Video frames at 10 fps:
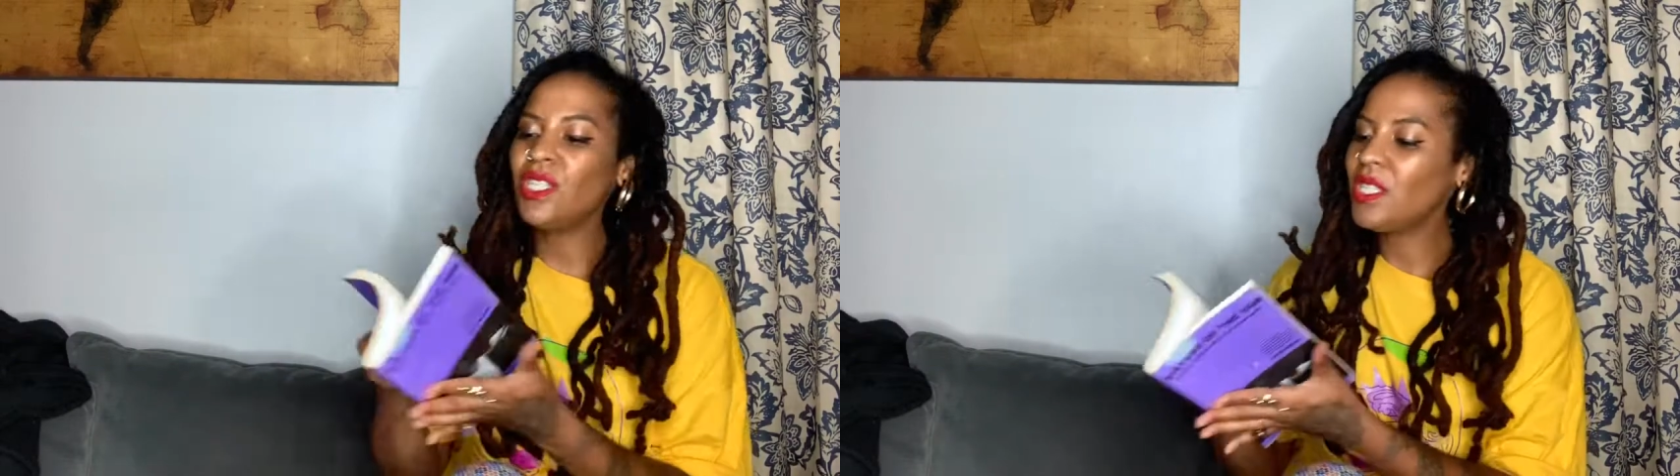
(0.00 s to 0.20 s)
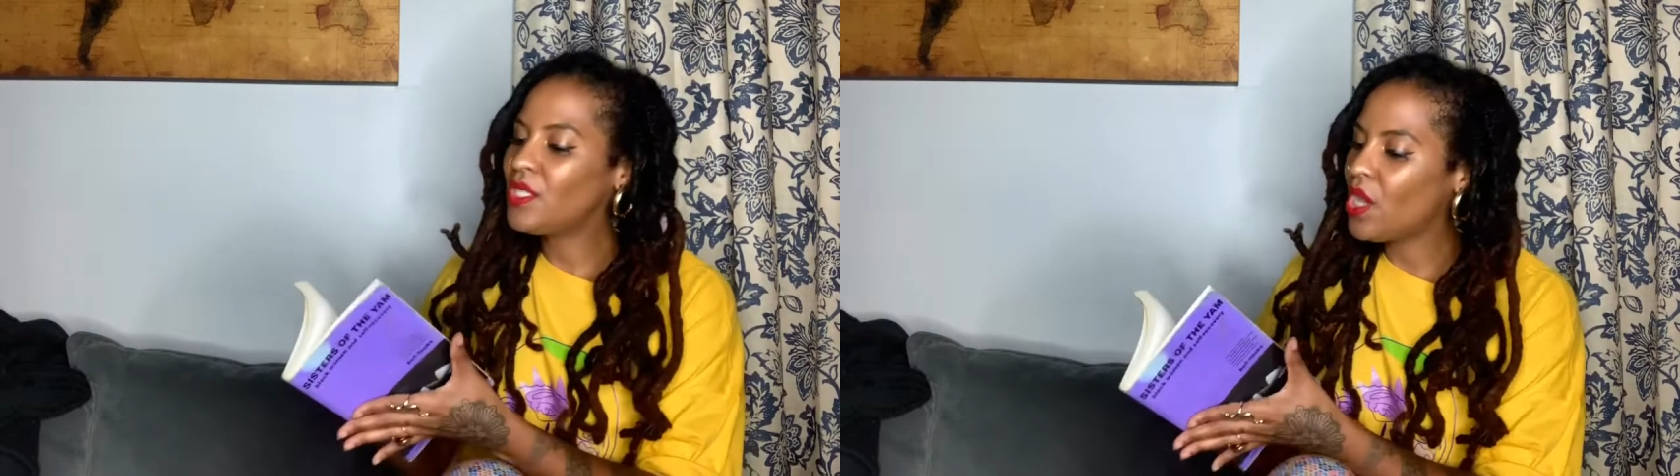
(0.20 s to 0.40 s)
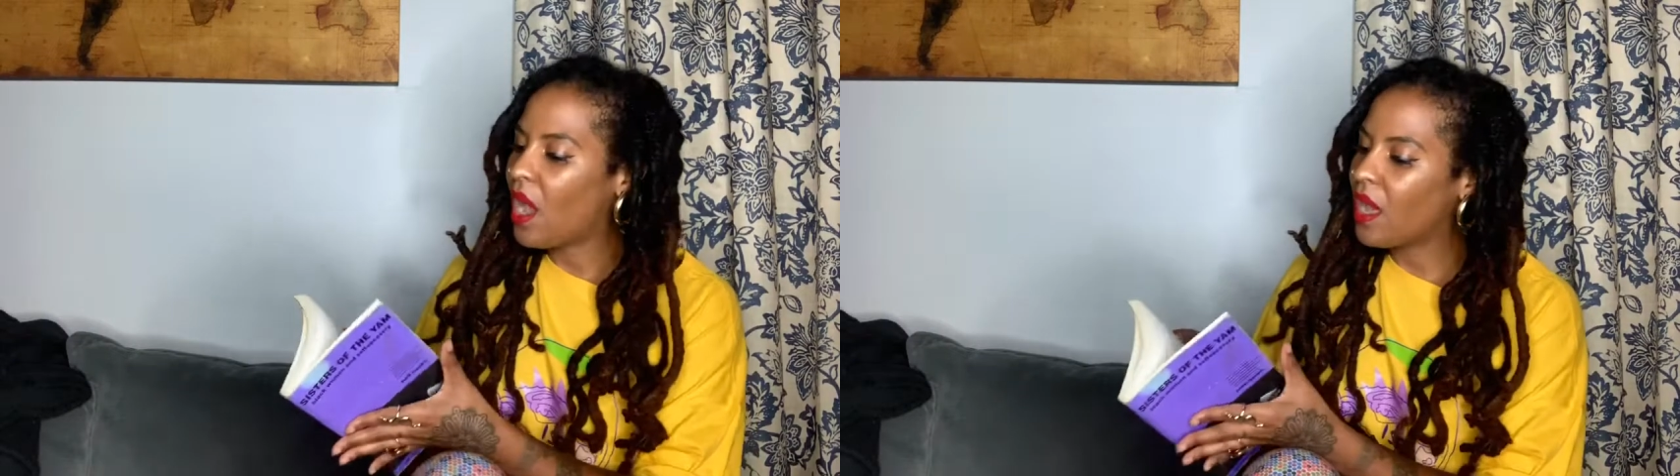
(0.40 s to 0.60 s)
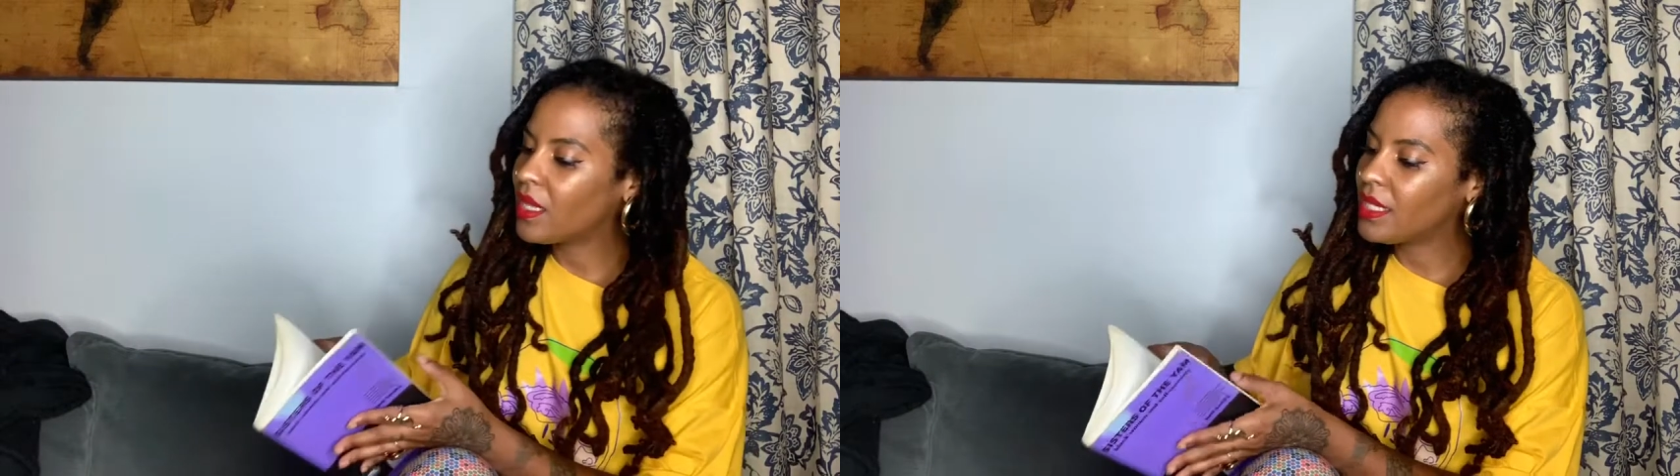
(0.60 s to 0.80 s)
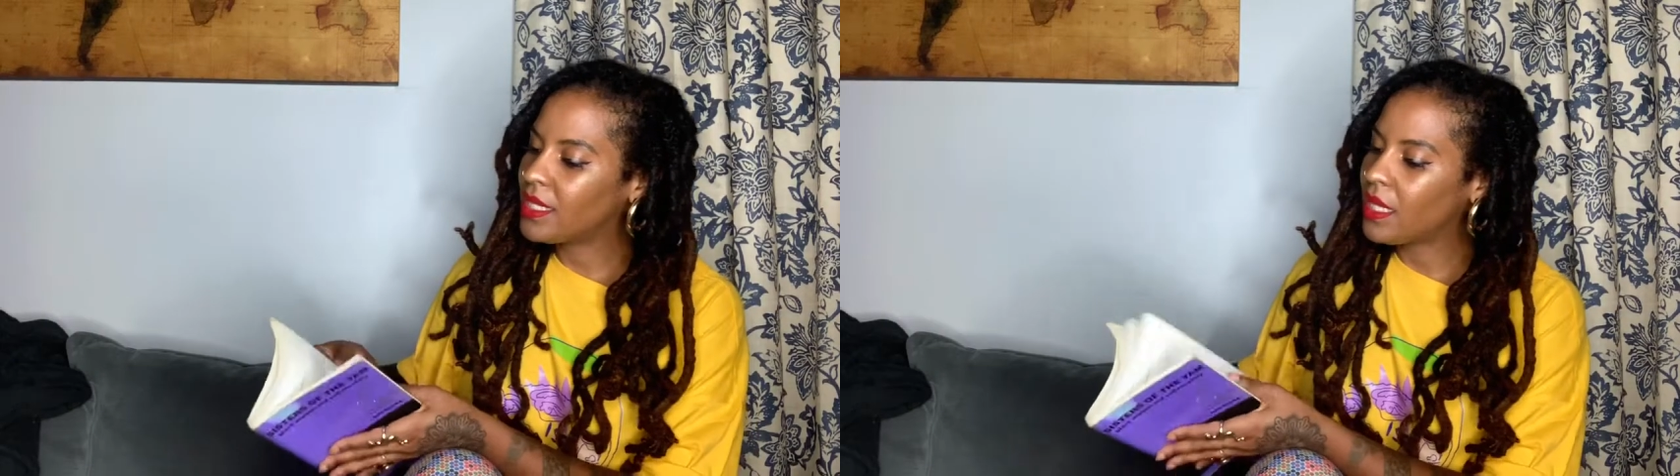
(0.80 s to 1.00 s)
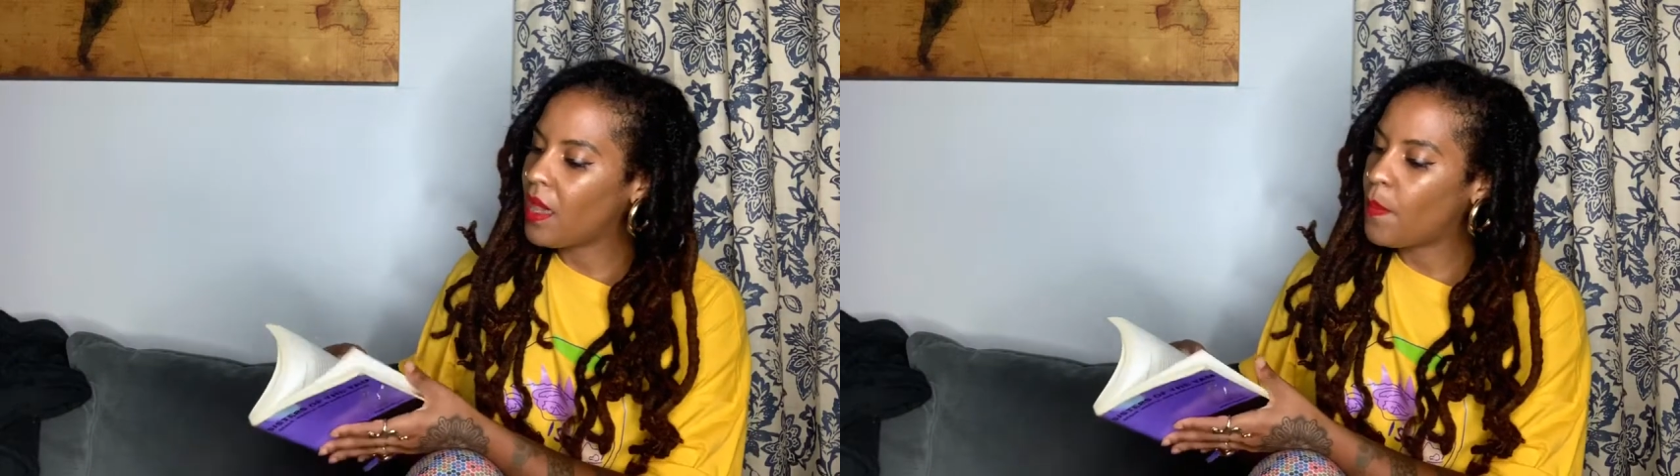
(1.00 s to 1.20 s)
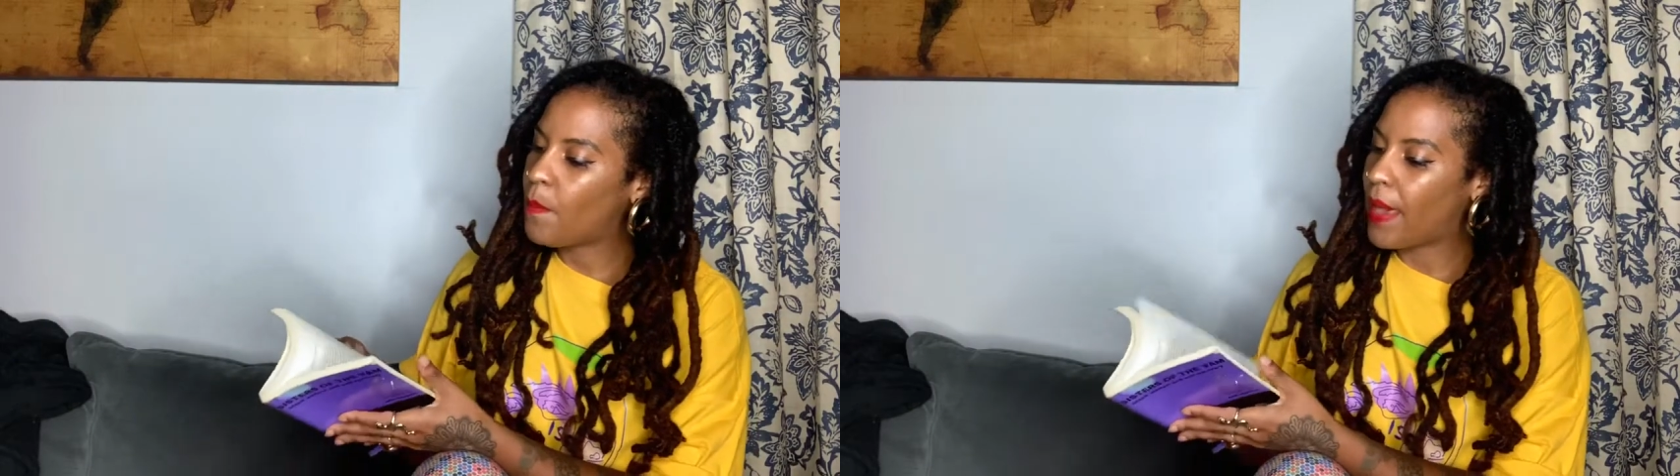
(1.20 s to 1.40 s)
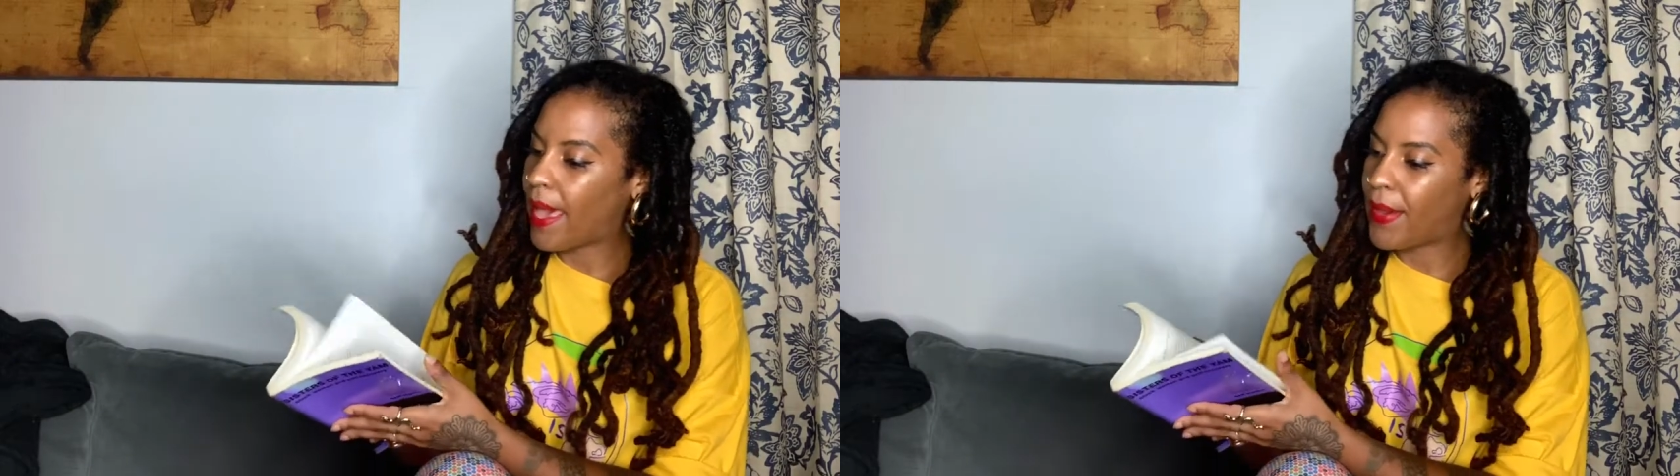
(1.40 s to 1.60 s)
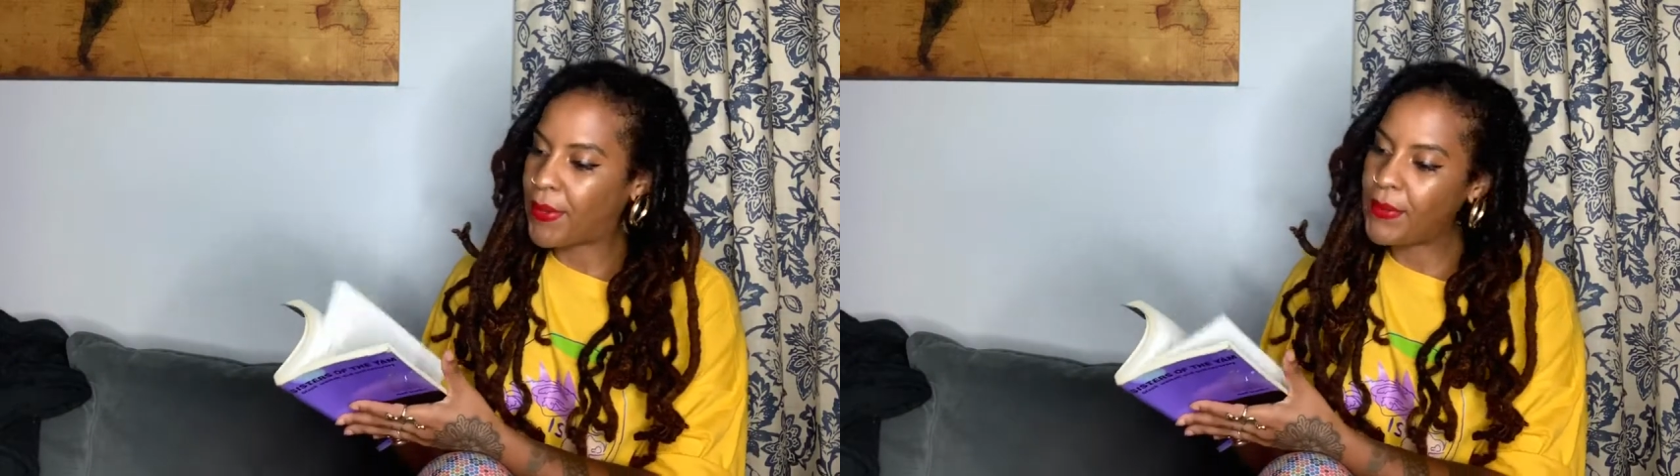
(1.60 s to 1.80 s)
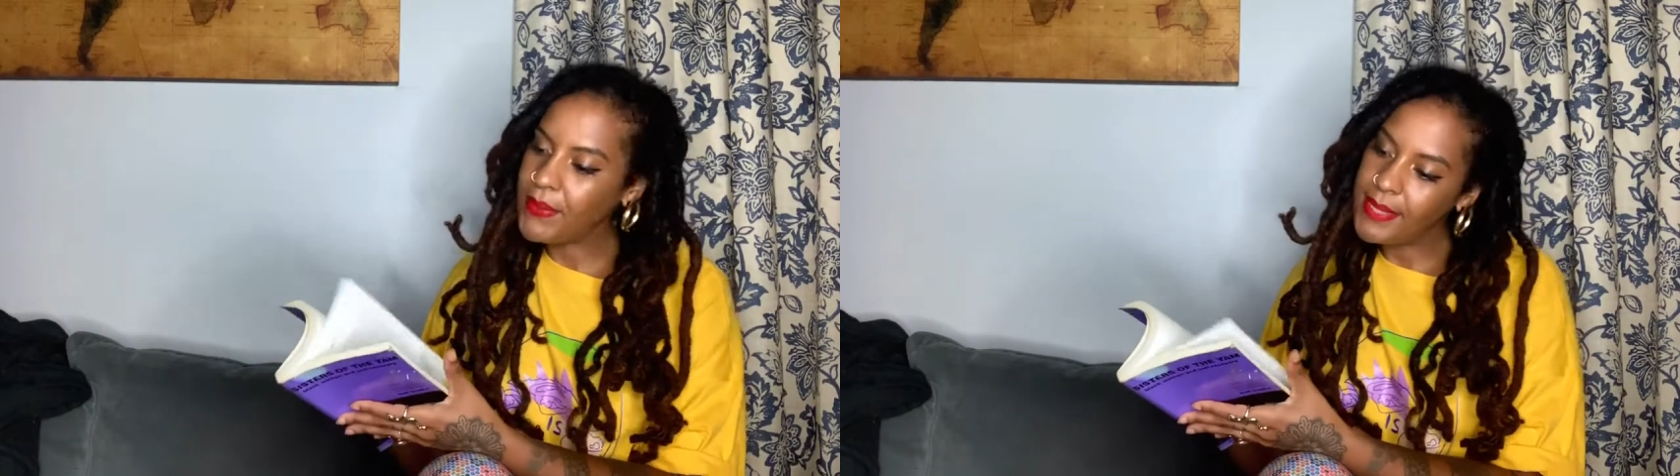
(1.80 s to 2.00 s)
just talks
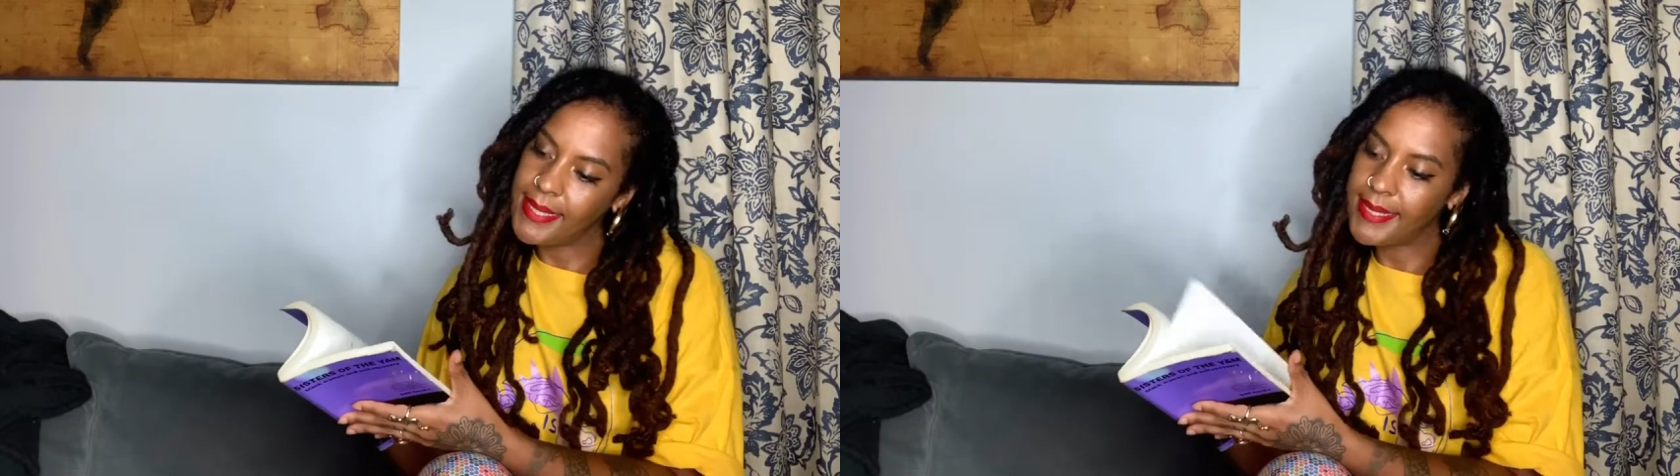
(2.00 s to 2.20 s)
about,